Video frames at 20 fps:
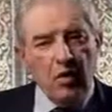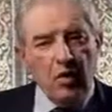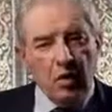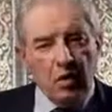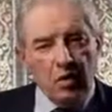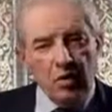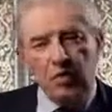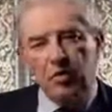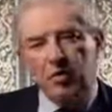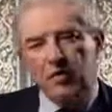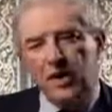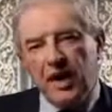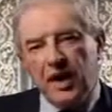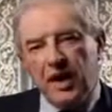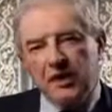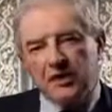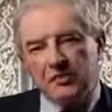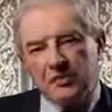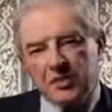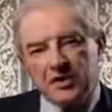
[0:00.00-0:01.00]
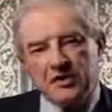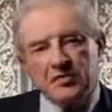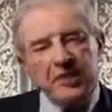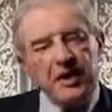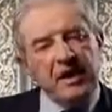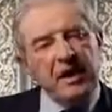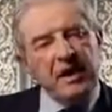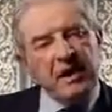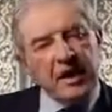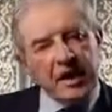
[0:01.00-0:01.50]
All that must
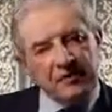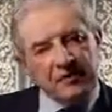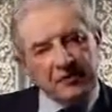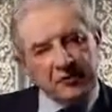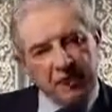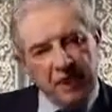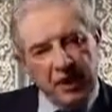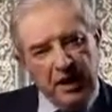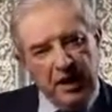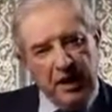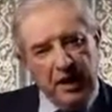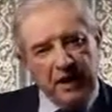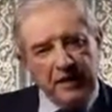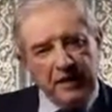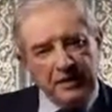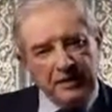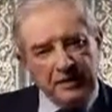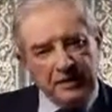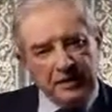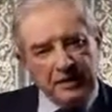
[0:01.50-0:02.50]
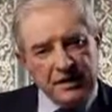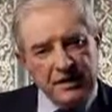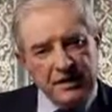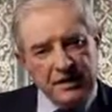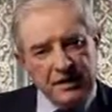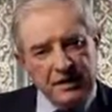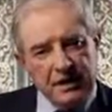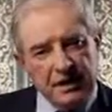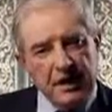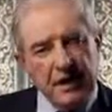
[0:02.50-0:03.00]
be left behind
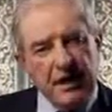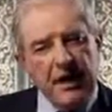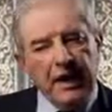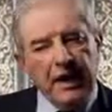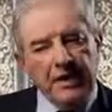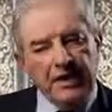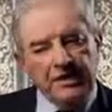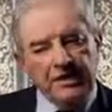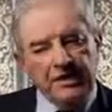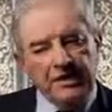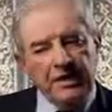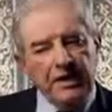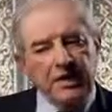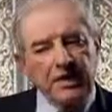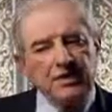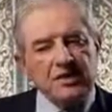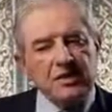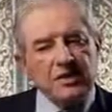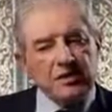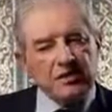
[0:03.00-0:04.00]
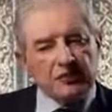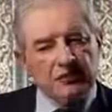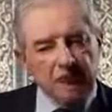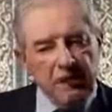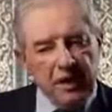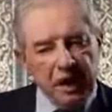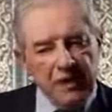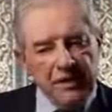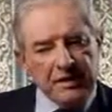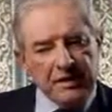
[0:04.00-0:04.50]
into this
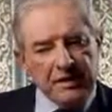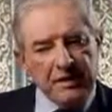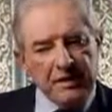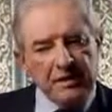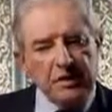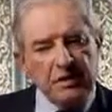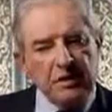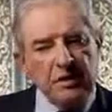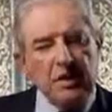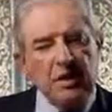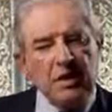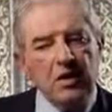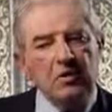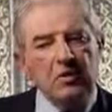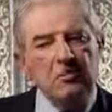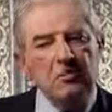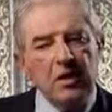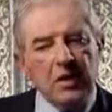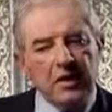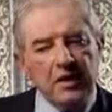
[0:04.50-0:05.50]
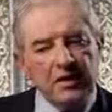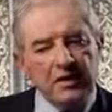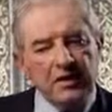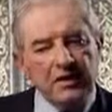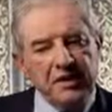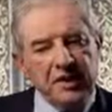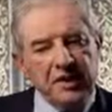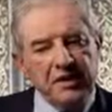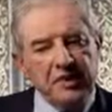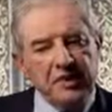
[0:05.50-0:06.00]
radical
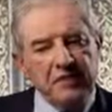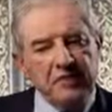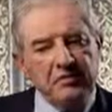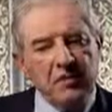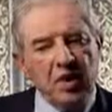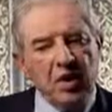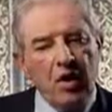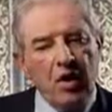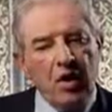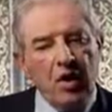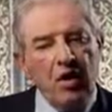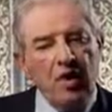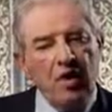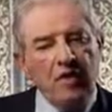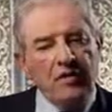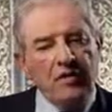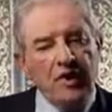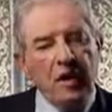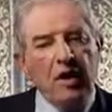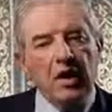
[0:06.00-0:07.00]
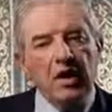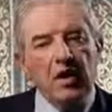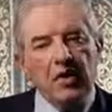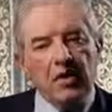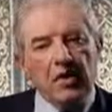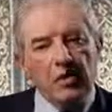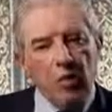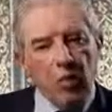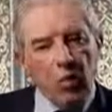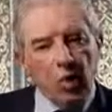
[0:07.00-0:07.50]
monotheism of
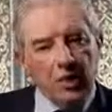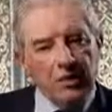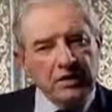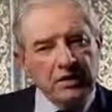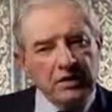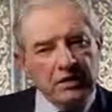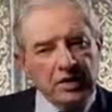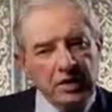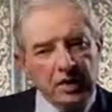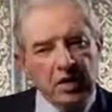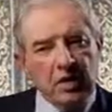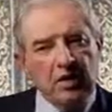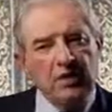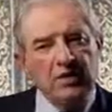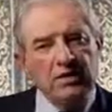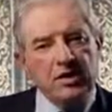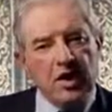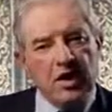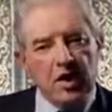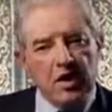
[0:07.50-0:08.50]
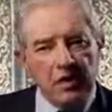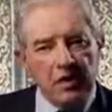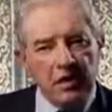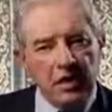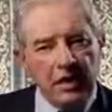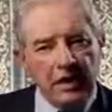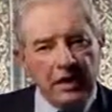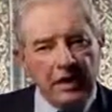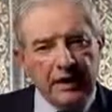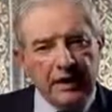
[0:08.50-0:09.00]
the one God
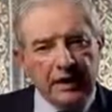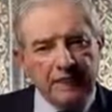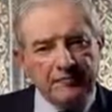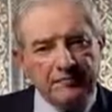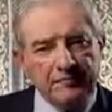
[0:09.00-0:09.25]
only.